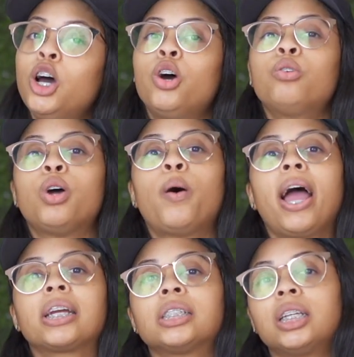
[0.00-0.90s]
who don't
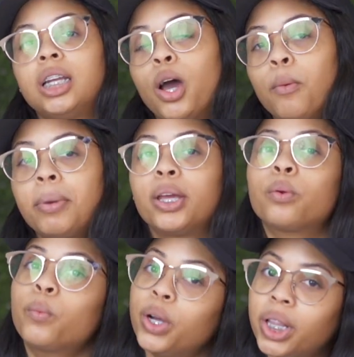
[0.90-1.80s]
actually know me
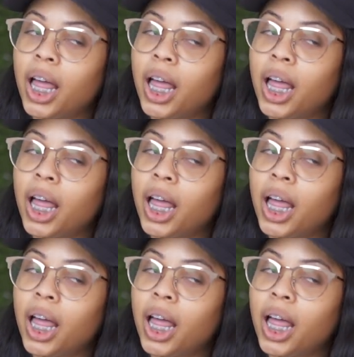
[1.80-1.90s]
in real